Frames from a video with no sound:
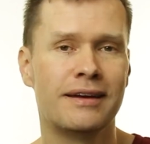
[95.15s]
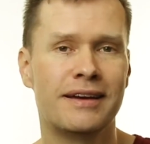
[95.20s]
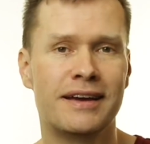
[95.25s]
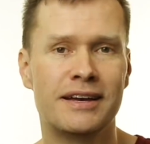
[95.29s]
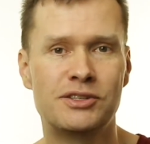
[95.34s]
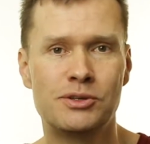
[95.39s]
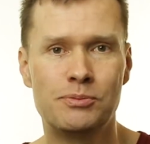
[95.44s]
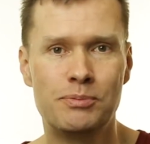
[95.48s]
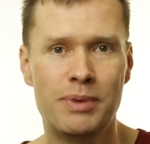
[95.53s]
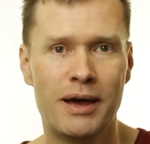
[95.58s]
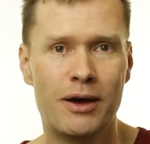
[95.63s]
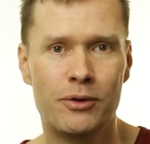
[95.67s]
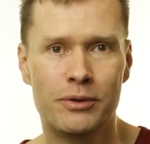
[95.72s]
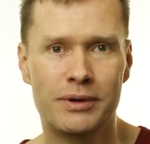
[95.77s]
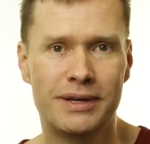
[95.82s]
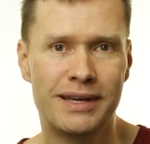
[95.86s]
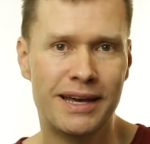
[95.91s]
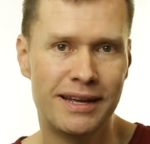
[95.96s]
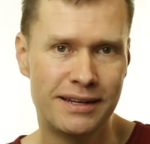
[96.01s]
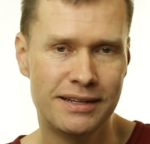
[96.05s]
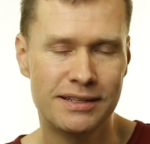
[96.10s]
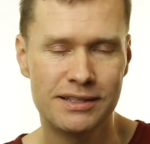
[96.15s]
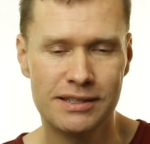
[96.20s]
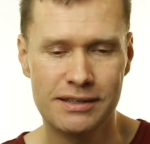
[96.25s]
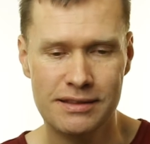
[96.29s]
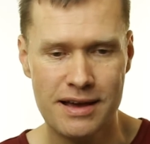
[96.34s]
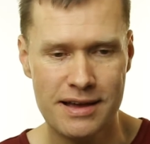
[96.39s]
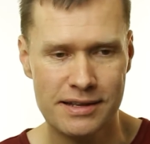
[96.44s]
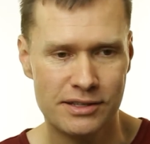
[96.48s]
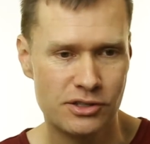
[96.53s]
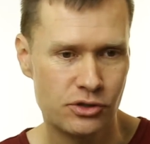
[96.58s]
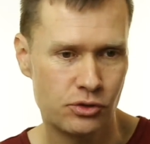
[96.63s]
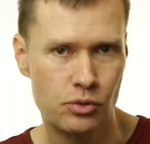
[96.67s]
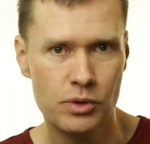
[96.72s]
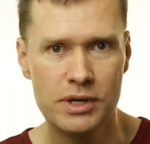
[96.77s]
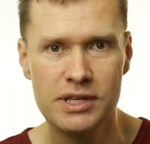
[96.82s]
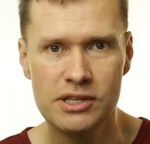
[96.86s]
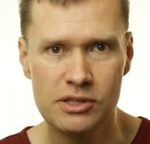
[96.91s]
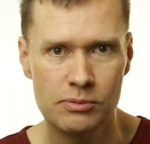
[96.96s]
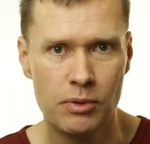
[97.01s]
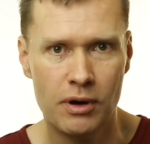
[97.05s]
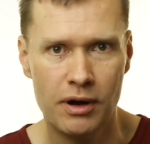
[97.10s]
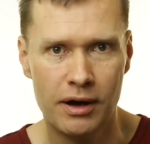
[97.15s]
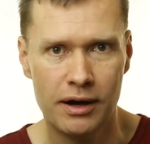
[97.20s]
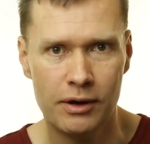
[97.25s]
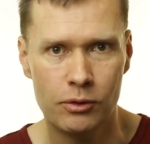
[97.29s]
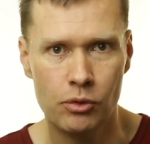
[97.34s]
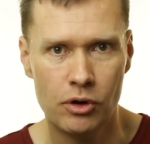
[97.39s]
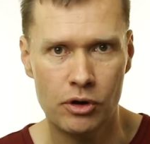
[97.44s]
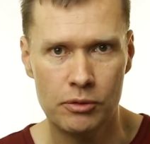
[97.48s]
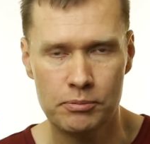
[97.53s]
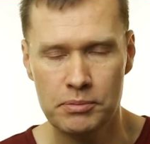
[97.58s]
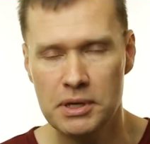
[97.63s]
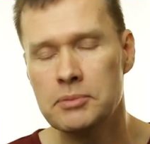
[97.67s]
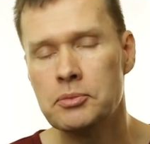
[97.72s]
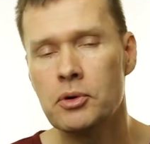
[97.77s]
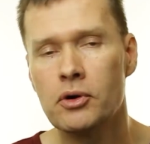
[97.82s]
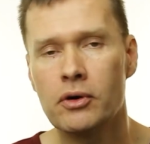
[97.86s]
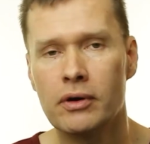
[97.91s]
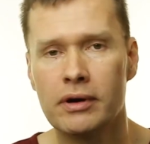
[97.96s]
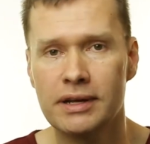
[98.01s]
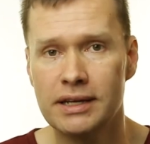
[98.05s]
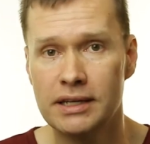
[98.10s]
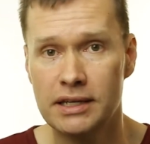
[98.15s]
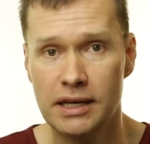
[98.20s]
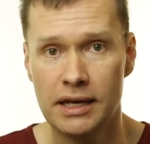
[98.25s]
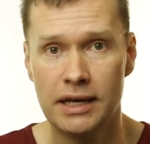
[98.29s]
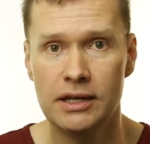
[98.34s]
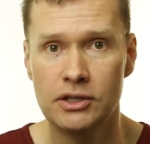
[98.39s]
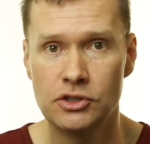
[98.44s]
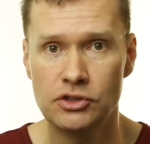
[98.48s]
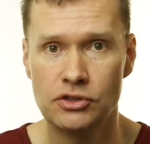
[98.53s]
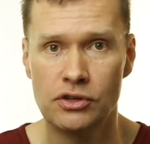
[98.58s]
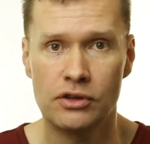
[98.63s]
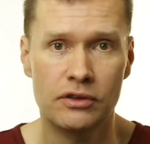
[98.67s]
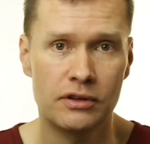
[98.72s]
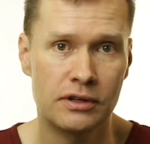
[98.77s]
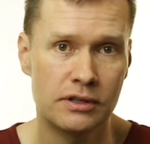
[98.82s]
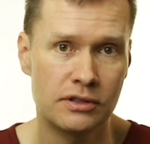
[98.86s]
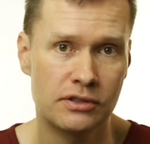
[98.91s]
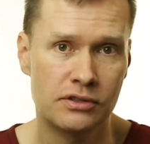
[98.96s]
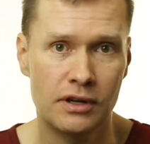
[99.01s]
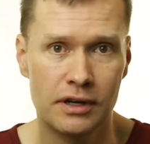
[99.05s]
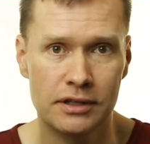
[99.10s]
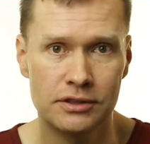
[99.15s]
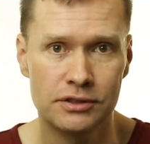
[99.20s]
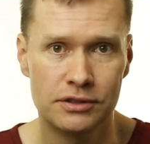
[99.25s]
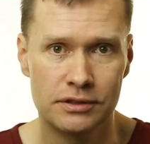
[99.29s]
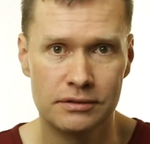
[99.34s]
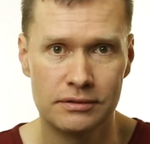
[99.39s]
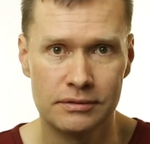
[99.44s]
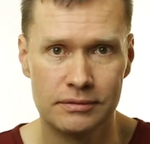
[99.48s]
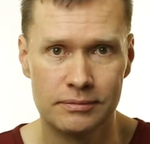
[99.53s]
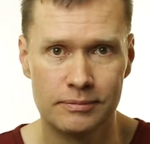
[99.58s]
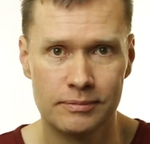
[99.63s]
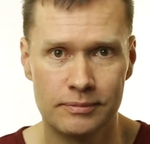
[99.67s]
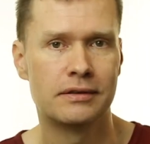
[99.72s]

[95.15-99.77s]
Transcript: It's about getting to that sweet spot where people are engaged in the discussion.